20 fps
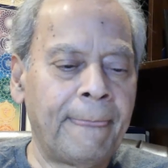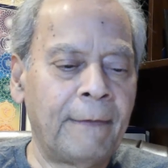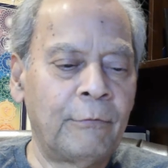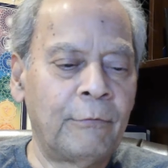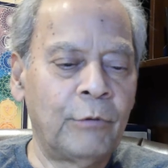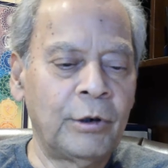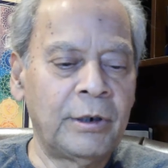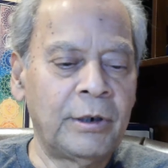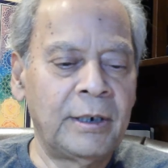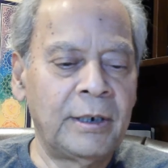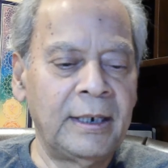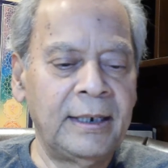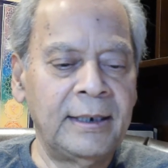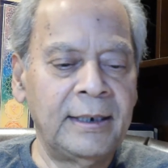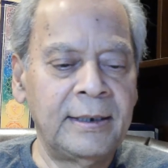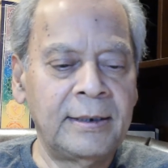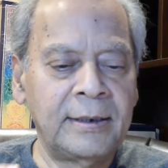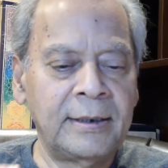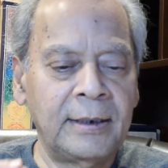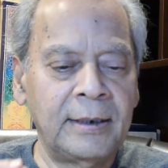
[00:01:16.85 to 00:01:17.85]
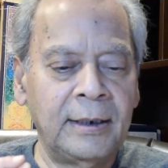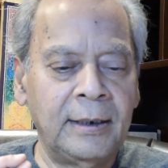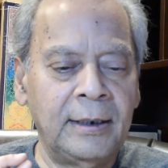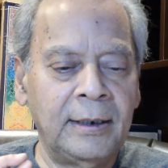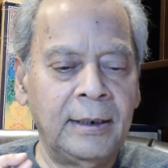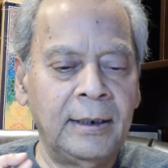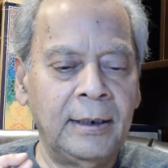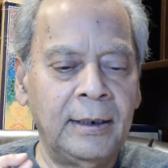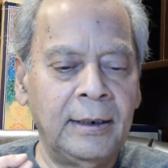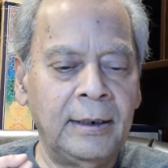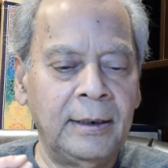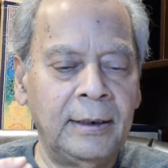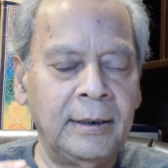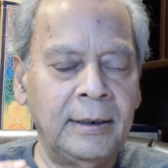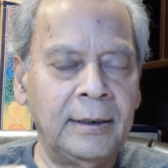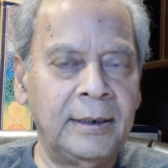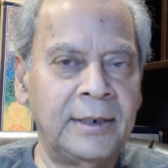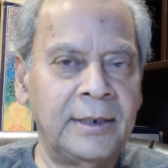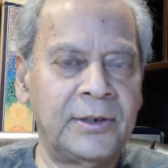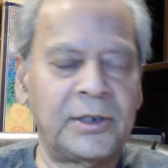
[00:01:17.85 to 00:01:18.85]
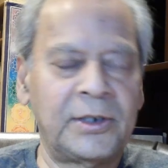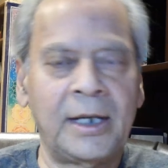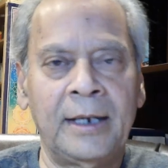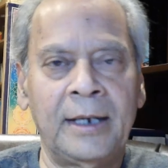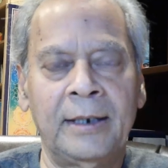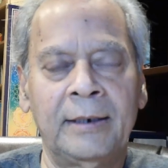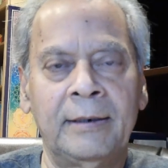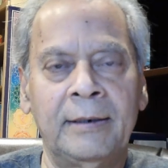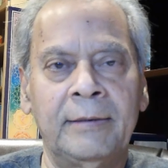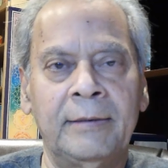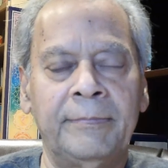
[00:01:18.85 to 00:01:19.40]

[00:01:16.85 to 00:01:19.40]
what is desire?